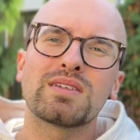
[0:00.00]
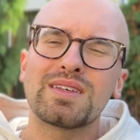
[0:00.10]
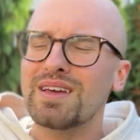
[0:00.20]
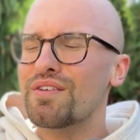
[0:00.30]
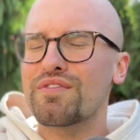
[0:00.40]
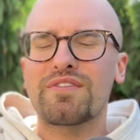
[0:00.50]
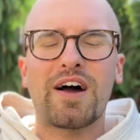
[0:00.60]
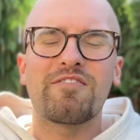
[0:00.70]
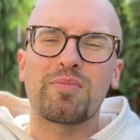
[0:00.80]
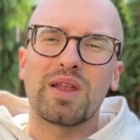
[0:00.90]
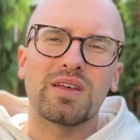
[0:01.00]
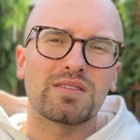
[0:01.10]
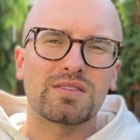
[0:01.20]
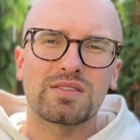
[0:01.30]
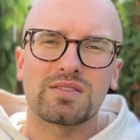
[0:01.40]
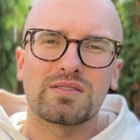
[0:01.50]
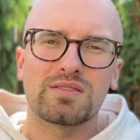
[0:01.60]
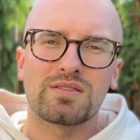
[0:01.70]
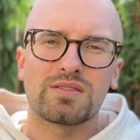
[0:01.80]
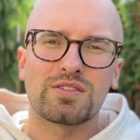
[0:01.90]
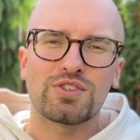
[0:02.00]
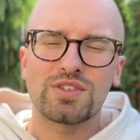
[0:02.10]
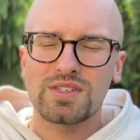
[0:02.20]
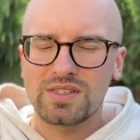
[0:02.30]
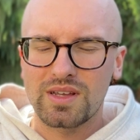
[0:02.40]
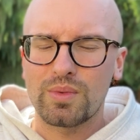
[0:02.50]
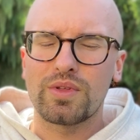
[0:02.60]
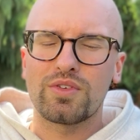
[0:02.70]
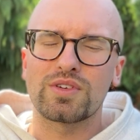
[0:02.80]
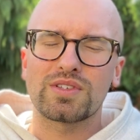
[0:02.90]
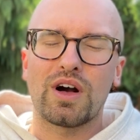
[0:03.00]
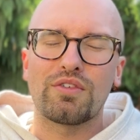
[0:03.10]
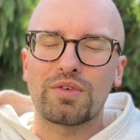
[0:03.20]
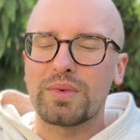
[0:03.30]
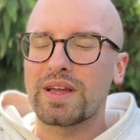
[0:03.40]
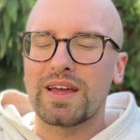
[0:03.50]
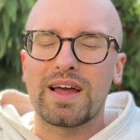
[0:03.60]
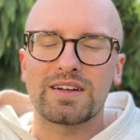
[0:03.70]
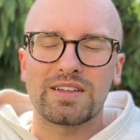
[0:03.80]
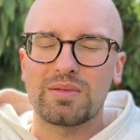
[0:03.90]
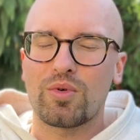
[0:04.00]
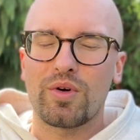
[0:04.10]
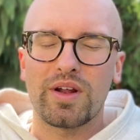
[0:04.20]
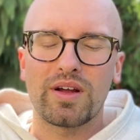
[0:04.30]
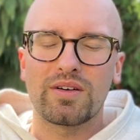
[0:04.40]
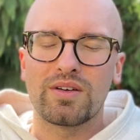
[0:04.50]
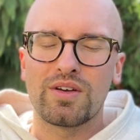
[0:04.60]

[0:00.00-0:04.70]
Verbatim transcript: Take five minutes to just sit with yourself and reconnect in the morning